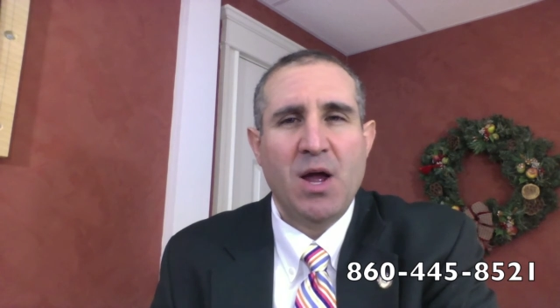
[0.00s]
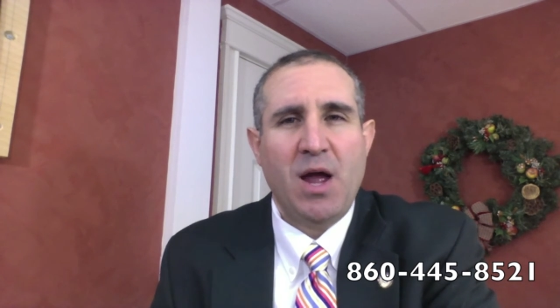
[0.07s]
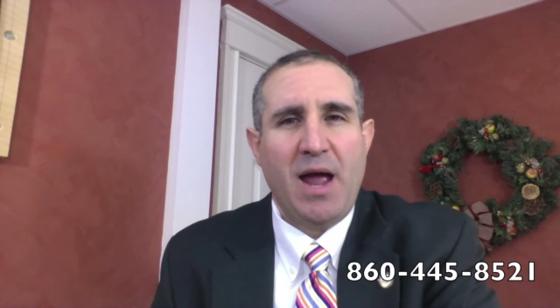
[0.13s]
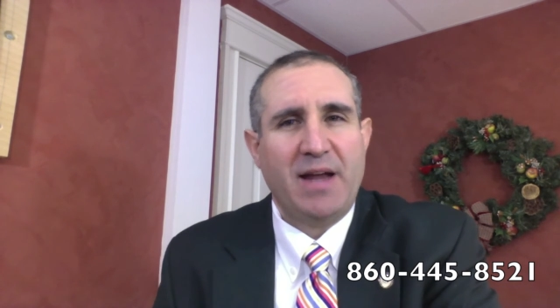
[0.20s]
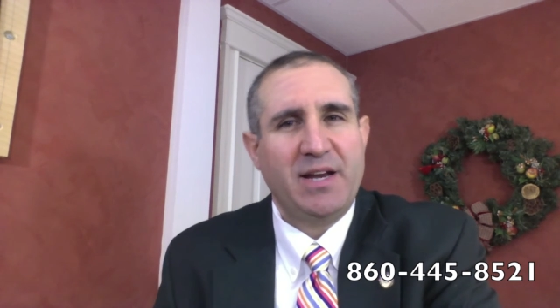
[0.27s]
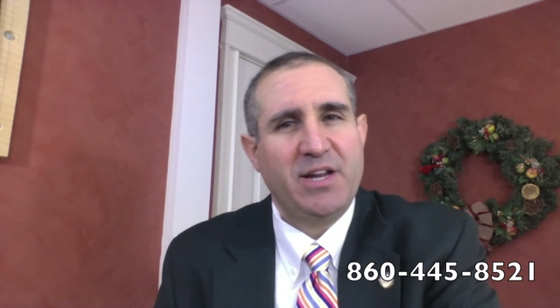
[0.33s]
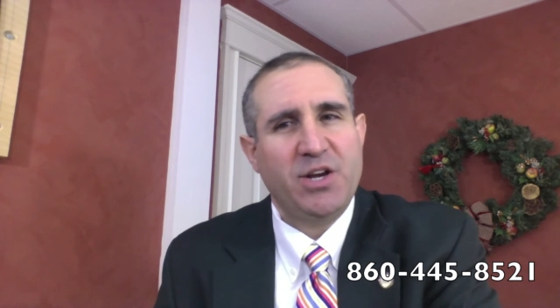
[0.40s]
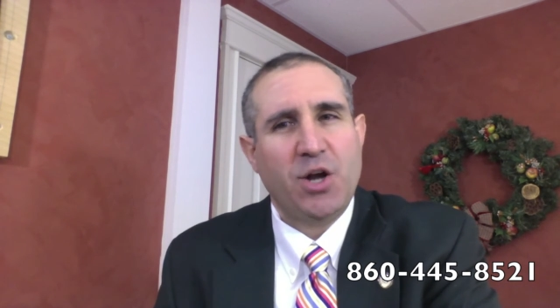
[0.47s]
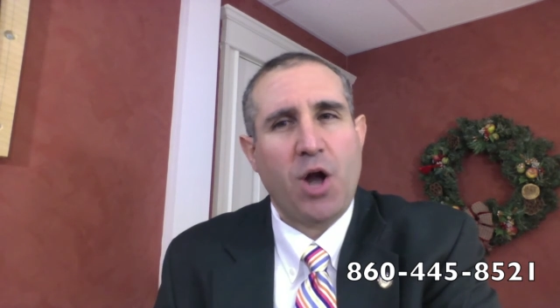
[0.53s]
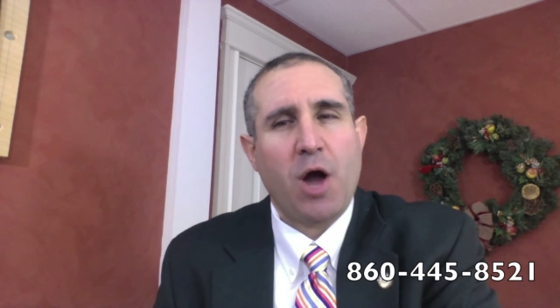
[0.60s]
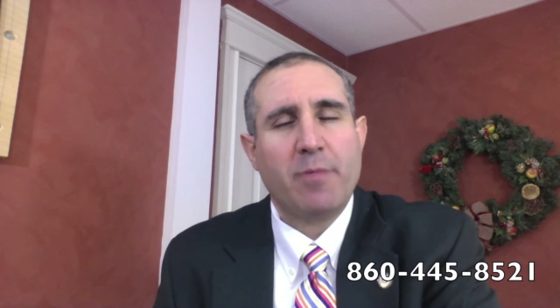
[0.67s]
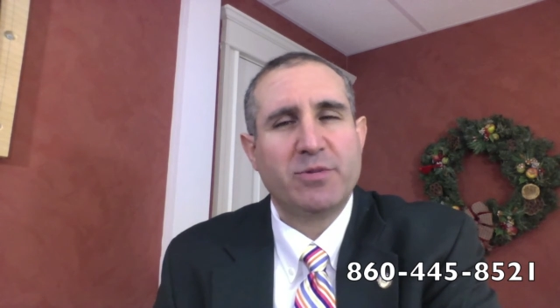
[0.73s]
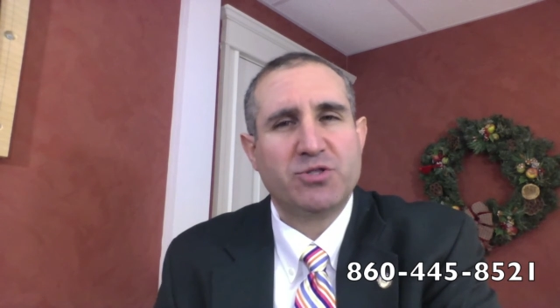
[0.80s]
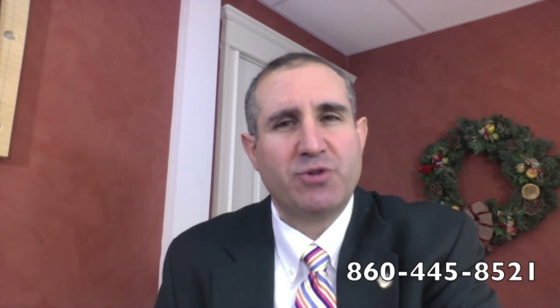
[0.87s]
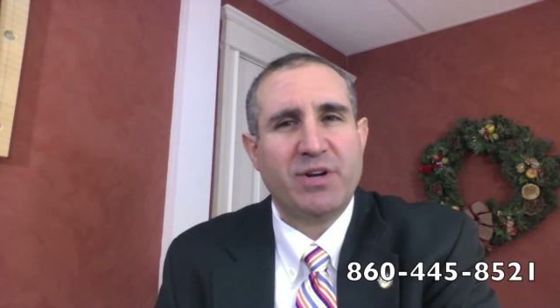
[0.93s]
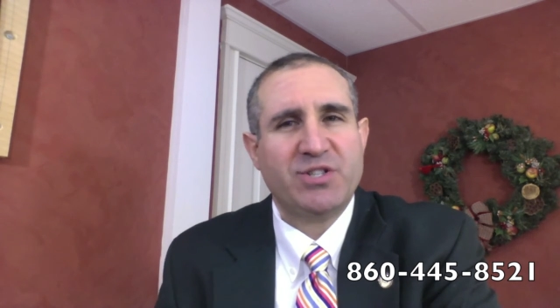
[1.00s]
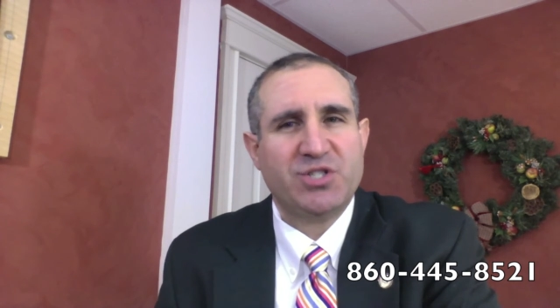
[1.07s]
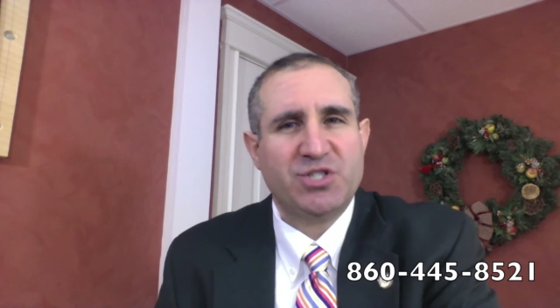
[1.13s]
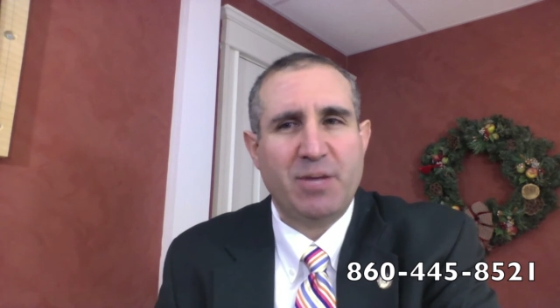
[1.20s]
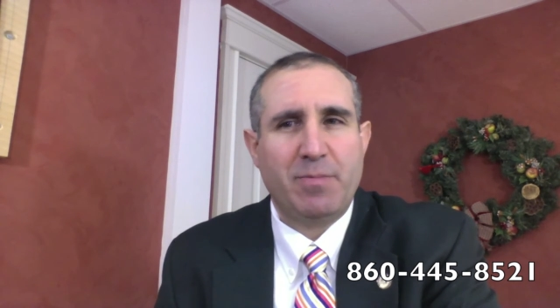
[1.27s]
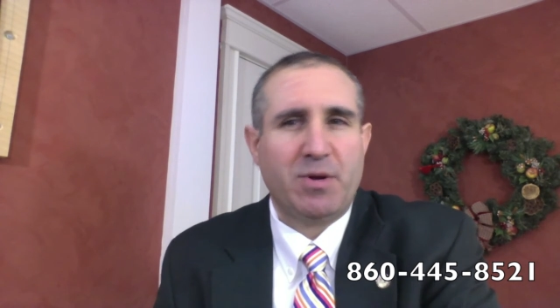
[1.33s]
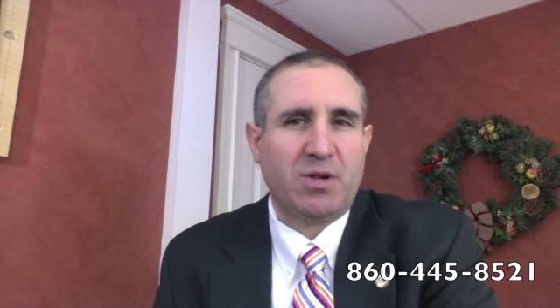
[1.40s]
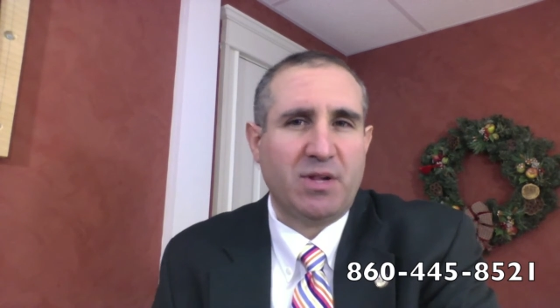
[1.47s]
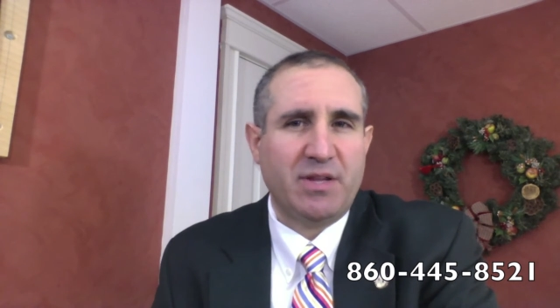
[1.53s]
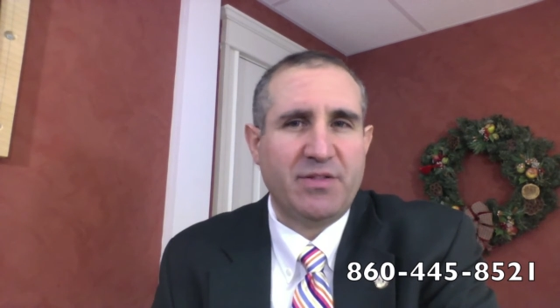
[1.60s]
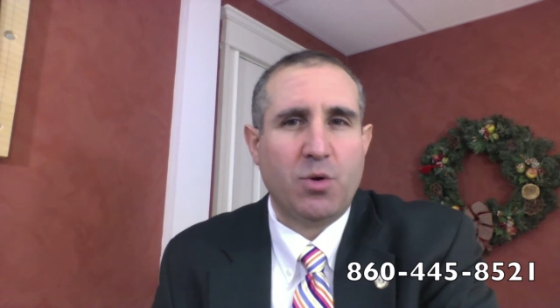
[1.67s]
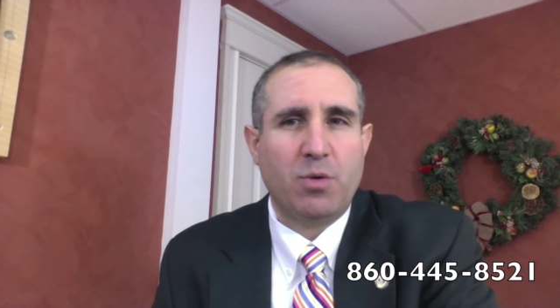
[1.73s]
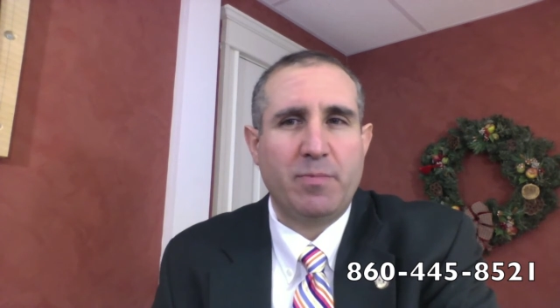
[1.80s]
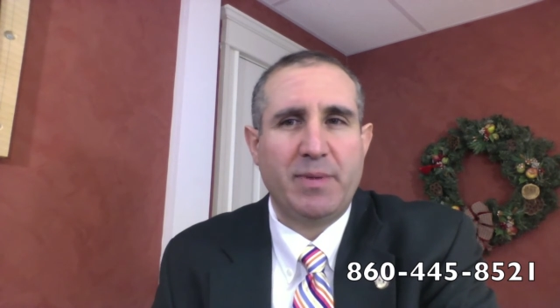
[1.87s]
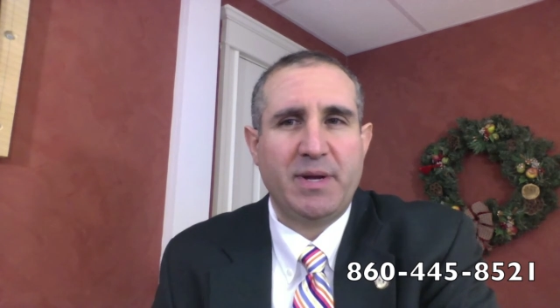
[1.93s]
And in an arbitration, typically
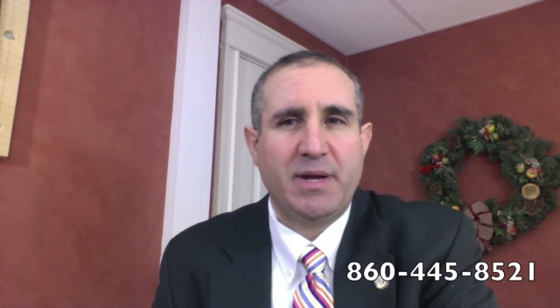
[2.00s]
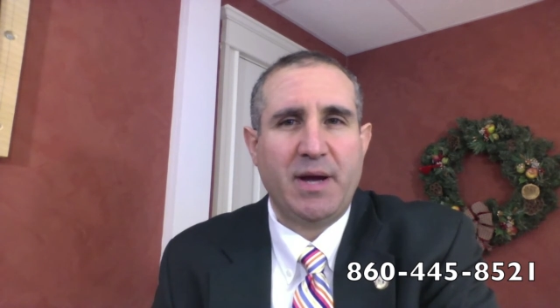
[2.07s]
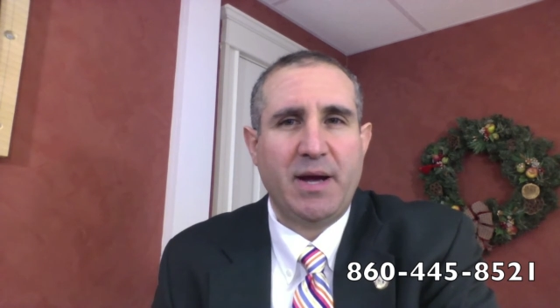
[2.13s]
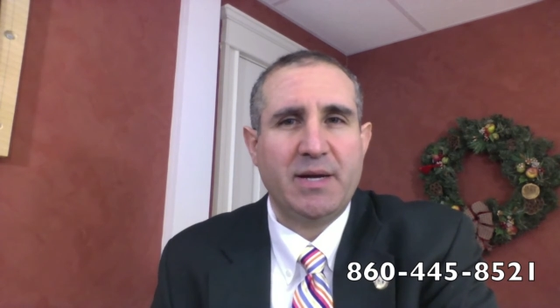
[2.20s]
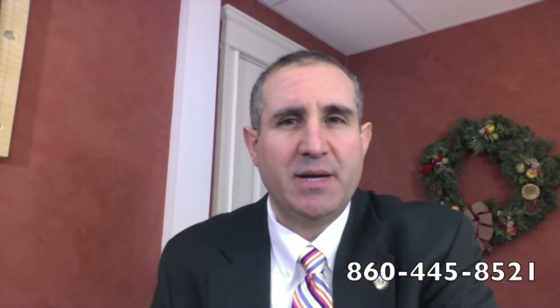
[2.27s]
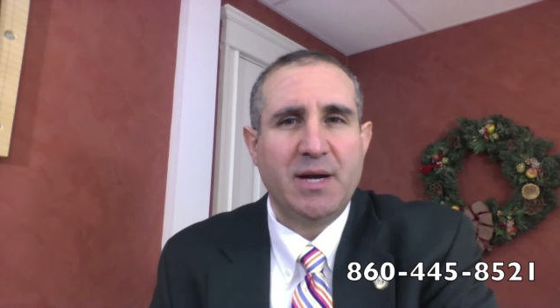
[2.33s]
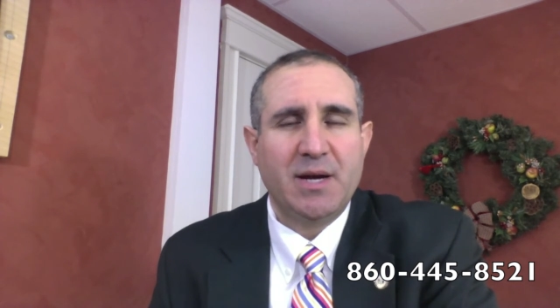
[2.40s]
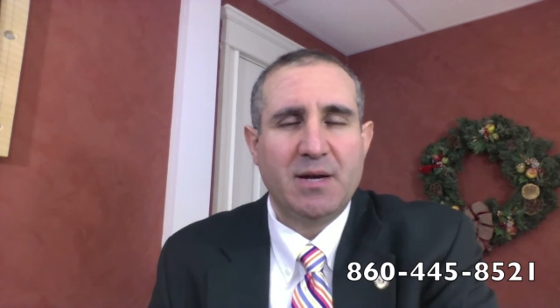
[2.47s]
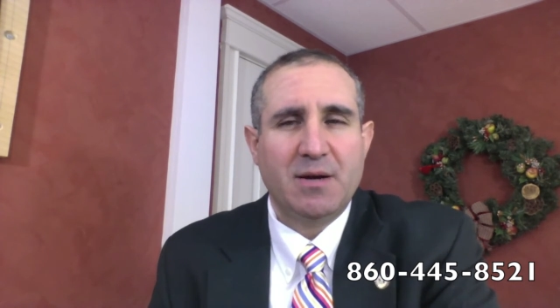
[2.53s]
there would be a